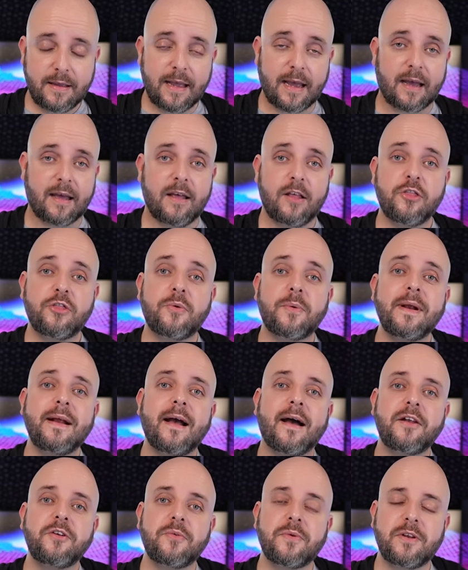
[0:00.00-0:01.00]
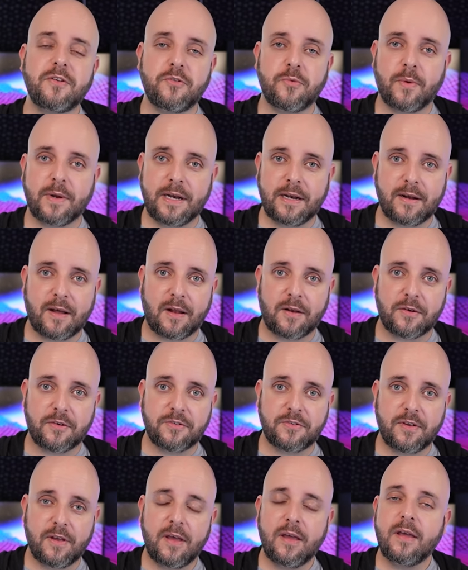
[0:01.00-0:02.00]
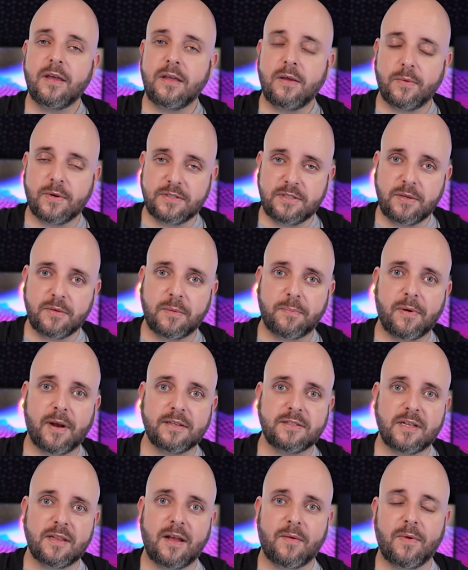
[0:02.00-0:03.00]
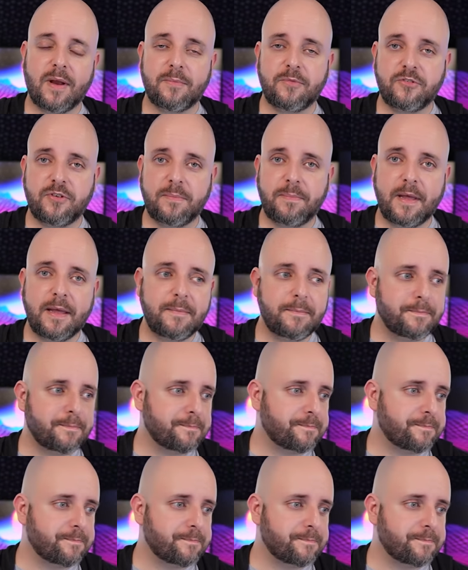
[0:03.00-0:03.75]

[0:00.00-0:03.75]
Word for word: Yeah, $320. You wanna see what the price on that RAM should be?